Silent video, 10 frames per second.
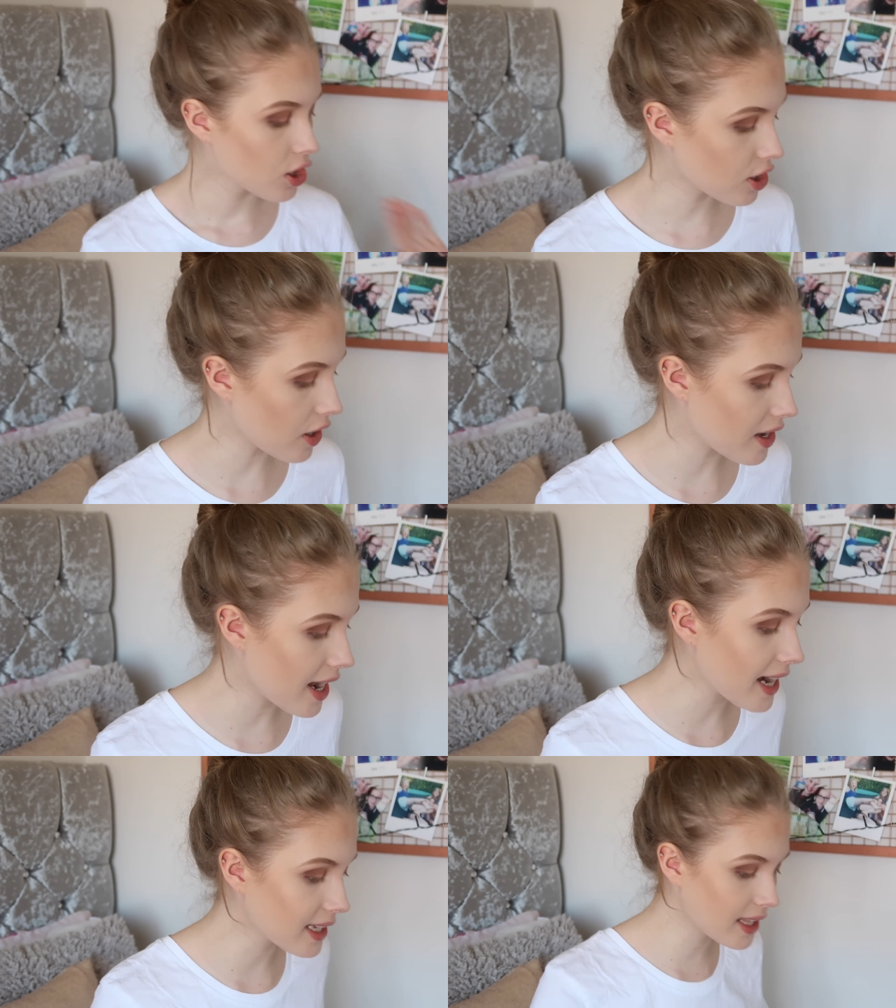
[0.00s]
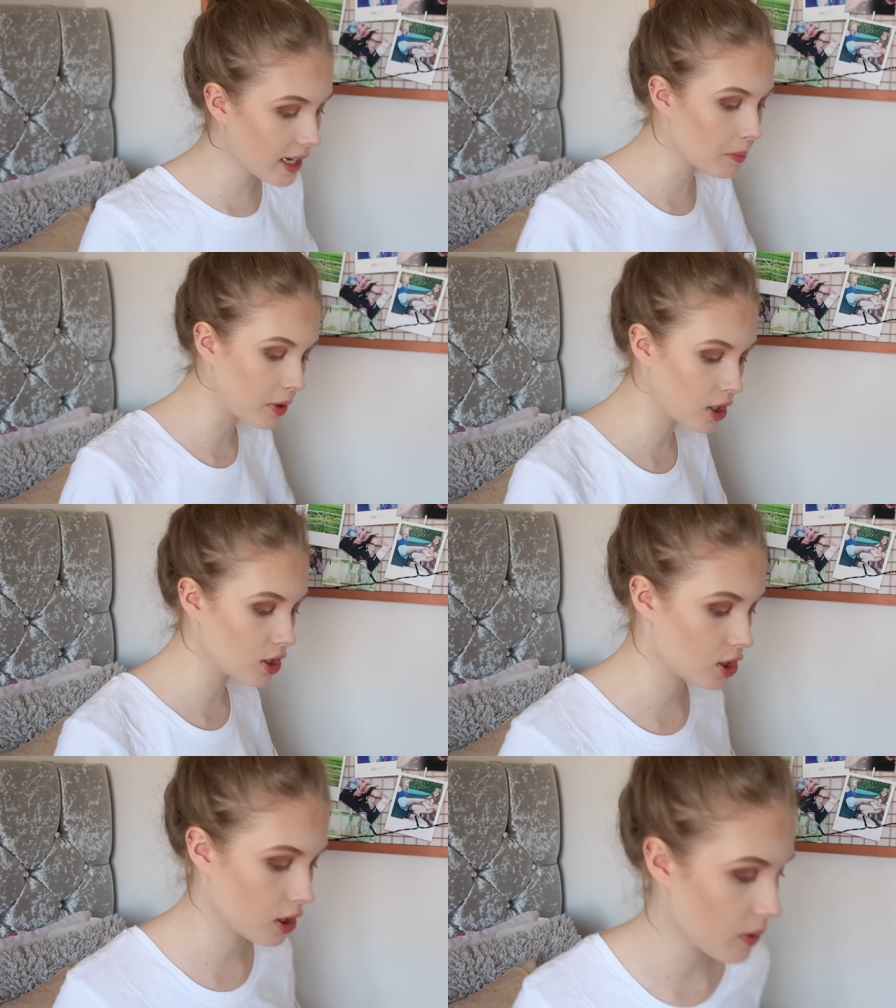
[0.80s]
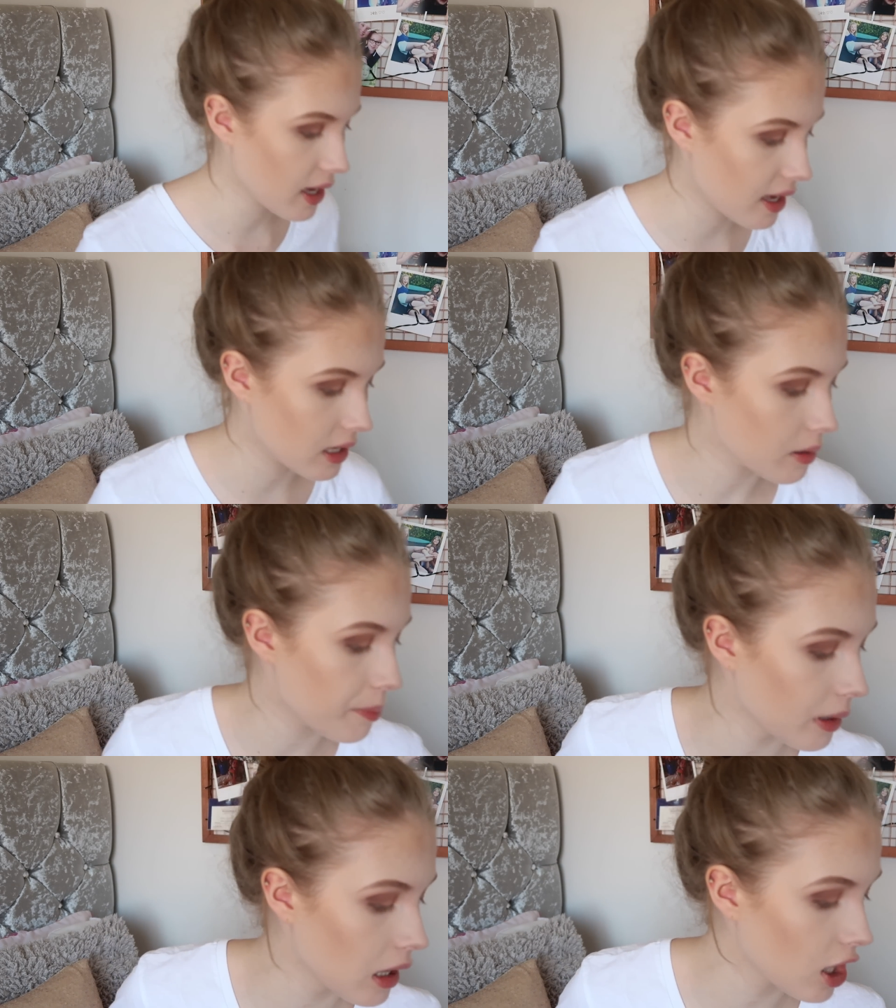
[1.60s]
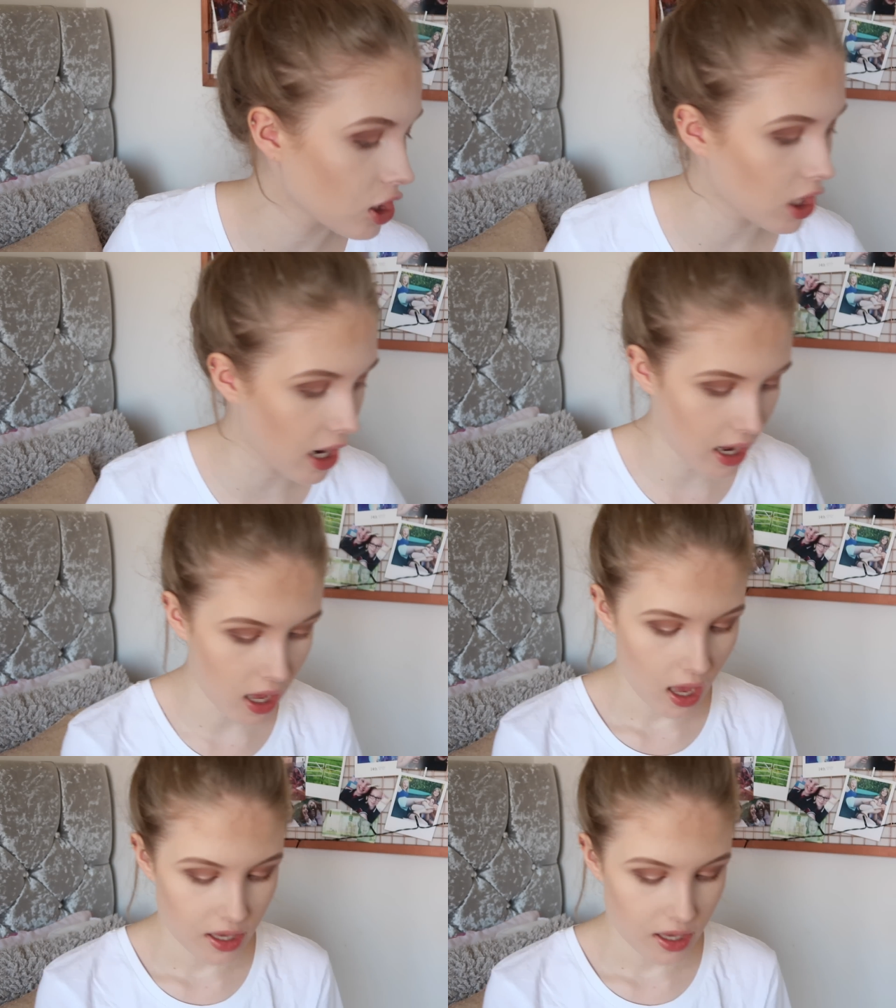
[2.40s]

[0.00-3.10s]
So the next thing I'm going to do is blusher.